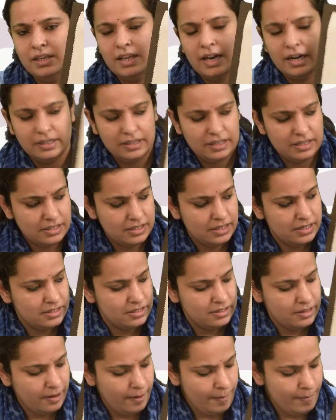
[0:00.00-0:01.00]
that this
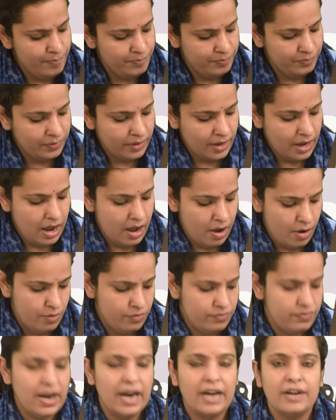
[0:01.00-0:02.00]
is the how
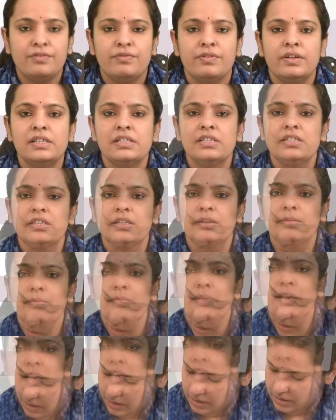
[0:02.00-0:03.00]
flat fill
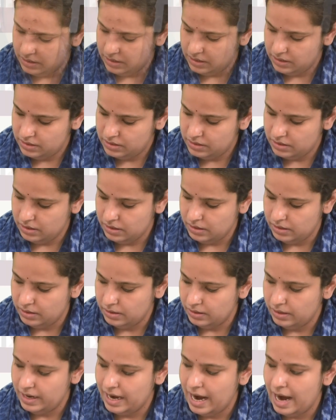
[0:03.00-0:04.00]
seam, this is
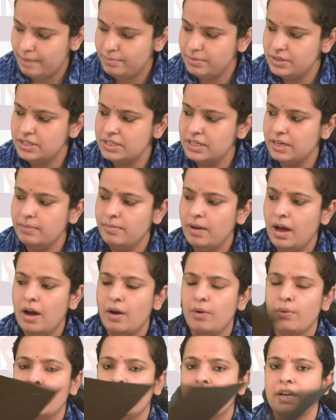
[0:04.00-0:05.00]
lapped seam,
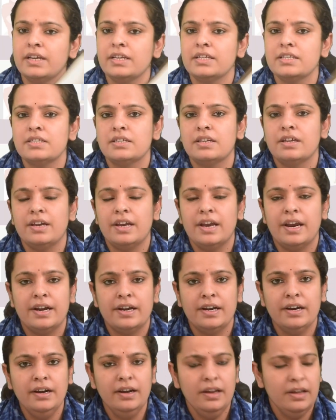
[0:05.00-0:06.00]
how it is
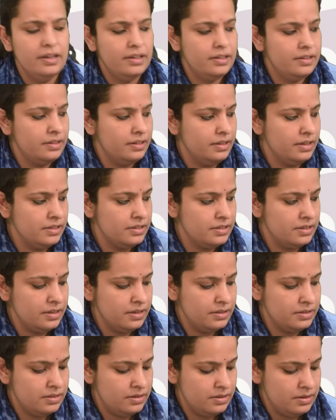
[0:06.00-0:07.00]
created. This
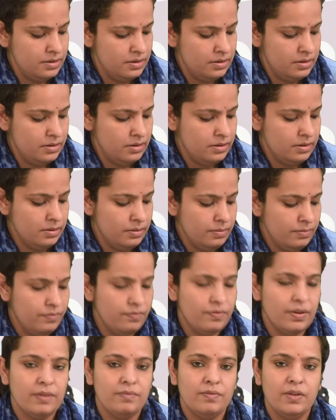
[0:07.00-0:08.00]
is
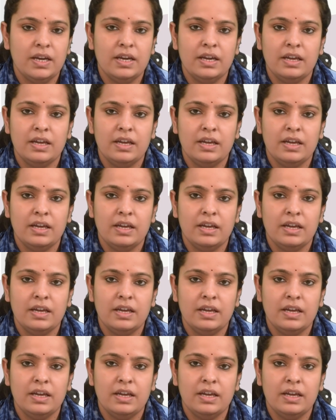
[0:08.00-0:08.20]
when we